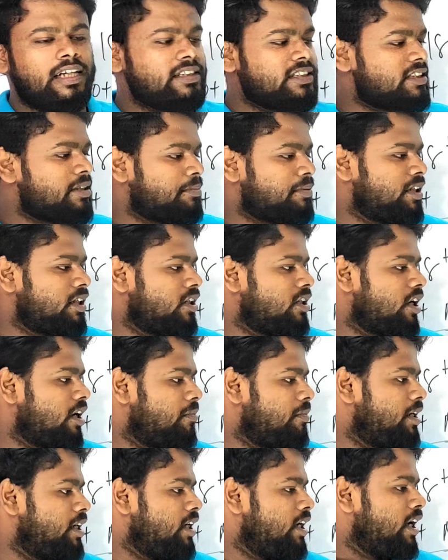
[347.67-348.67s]
done something
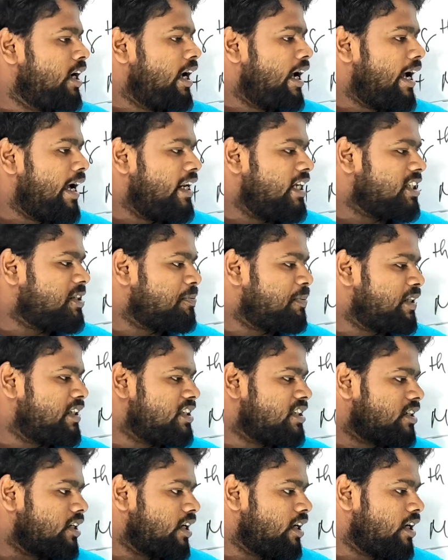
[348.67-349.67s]
common, arrays
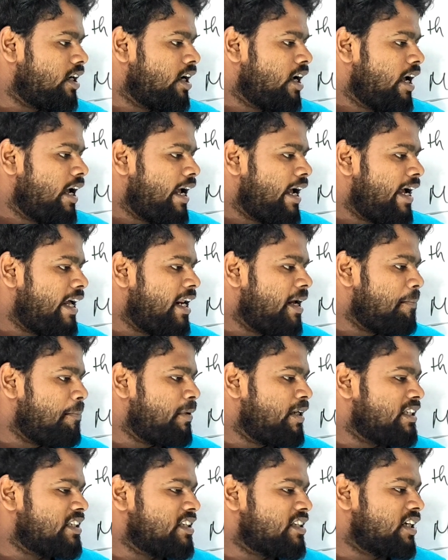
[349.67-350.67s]
plus string, array
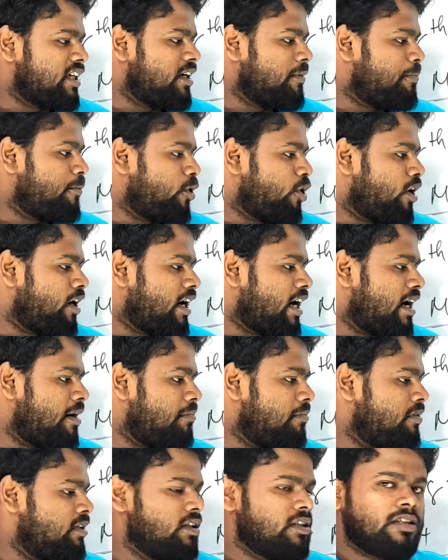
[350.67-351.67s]
plus string
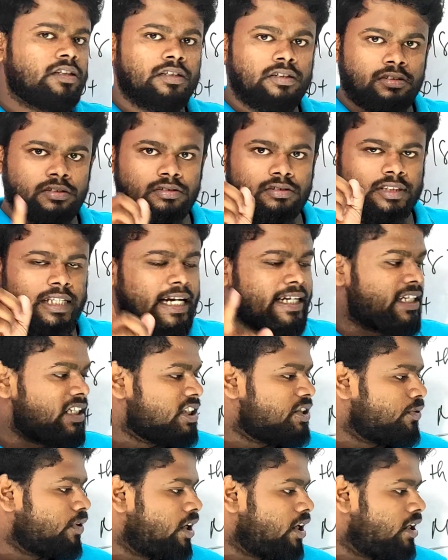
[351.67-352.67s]
program, that
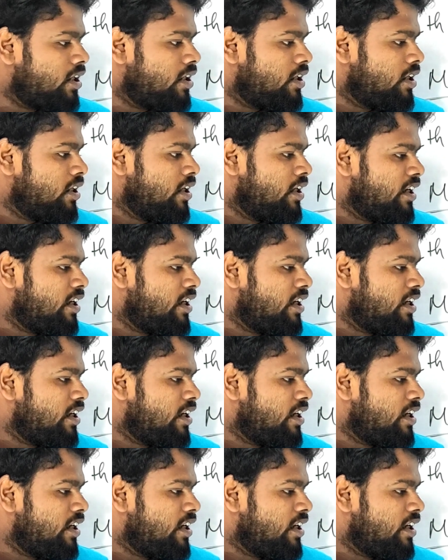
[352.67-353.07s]
is one.